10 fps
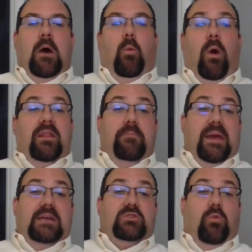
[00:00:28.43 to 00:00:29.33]
One of the
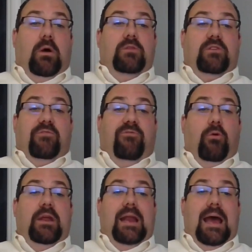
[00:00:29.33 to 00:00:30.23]
biggest ones
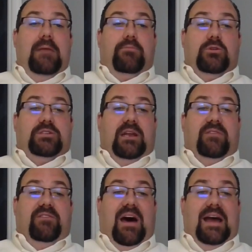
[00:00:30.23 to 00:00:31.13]
49%
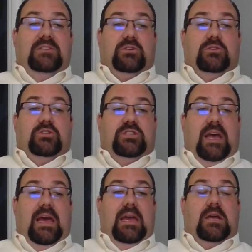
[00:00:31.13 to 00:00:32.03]
of advisors
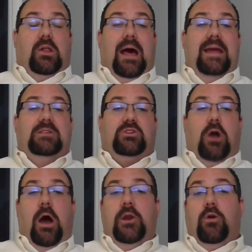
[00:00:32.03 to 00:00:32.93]
say clients
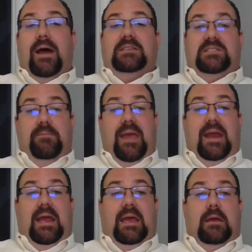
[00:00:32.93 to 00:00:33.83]
are
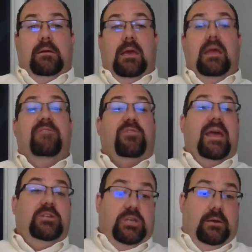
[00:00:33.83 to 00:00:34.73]
underestimating
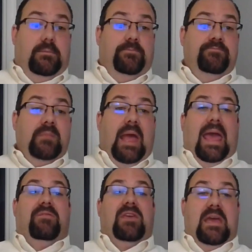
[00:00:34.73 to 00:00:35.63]
inflation
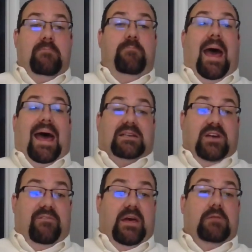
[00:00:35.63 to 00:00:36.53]
and the impact
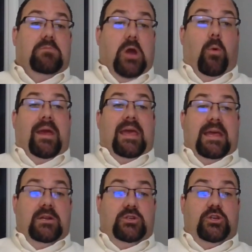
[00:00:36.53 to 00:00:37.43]
of it going
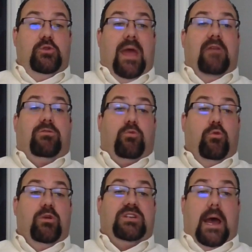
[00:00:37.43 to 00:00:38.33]
into and
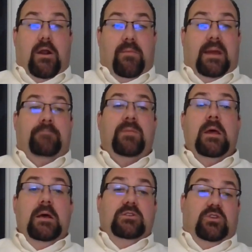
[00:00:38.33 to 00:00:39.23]
through retirement.
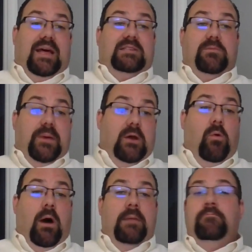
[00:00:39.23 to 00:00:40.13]
So that's a big
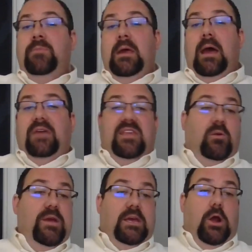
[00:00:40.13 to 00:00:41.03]
one. I
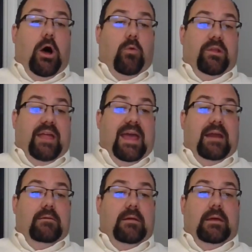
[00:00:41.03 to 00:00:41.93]
think we can all
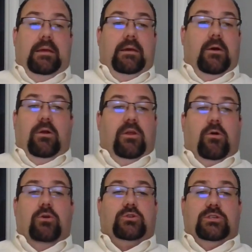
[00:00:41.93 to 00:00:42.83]
relate. You go to the
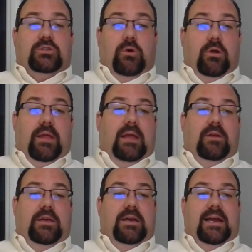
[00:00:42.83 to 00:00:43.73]
grocery store
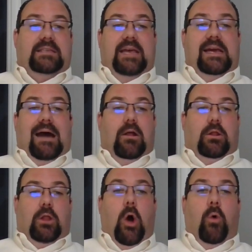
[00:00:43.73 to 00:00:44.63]
lately, you got to take out a
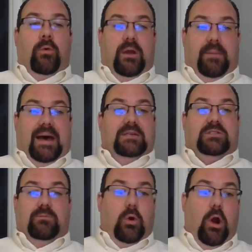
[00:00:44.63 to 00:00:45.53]
loan to buy
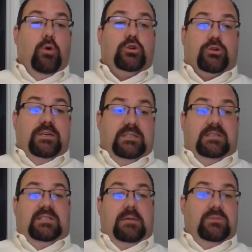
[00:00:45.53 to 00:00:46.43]
some groceries,
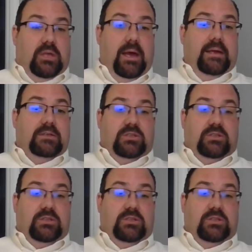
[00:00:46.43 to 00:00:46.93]
it seems like.